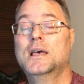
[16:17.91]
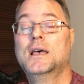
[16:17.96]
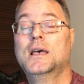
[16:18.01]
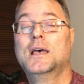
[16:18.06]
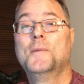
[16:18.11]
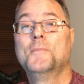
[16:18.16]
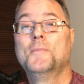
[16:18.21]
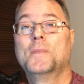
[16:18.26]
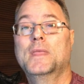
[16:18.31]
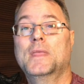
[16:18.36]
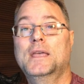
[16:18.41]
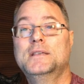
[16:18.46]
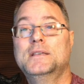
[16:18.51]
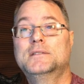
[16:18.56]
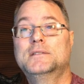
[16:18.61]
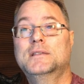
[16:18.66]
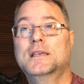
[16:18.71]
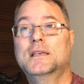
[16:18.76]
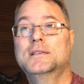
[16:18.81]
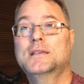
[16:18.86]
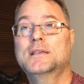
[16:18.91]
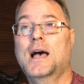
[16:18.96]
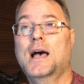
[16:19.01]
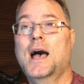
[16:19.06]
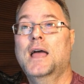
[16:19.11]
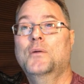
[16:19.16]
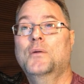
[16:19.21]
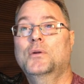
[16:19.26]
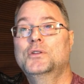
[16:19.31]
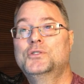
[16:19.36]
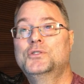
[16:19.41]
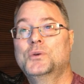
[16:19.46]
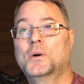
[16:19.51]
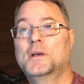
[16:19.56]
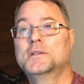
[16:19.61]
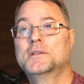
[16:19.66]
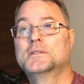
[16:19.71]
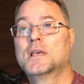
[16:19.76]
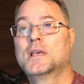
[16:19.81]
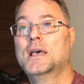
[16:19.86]
Yes, I will
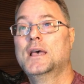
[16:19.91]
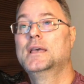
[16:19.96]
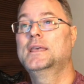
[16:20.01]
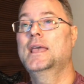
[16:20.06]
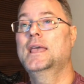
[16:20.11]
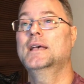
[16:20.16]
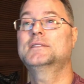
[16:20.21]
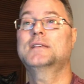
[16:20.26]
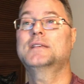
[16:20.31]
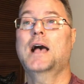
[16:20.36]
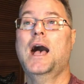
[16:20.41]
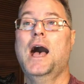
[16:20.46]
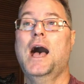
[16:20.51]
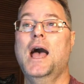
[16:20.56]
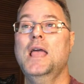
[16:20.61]
rejoice.